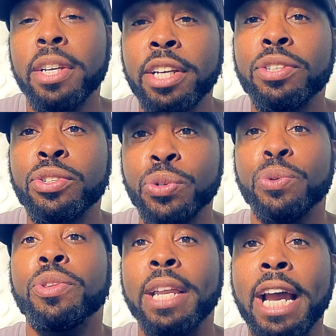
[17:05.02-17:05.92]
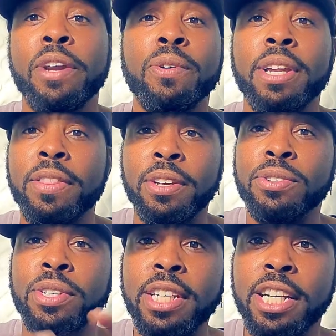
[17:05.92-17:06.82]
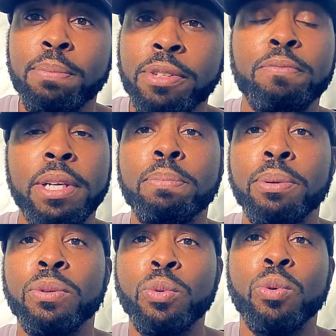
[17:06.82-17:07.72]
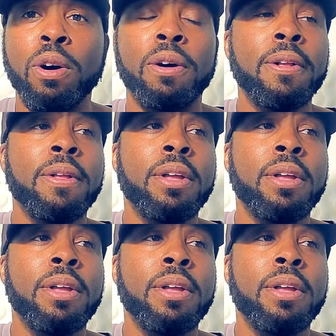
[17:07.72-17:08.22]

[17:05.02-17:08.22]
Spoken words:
is truth and accurate. And there's teams of people who are,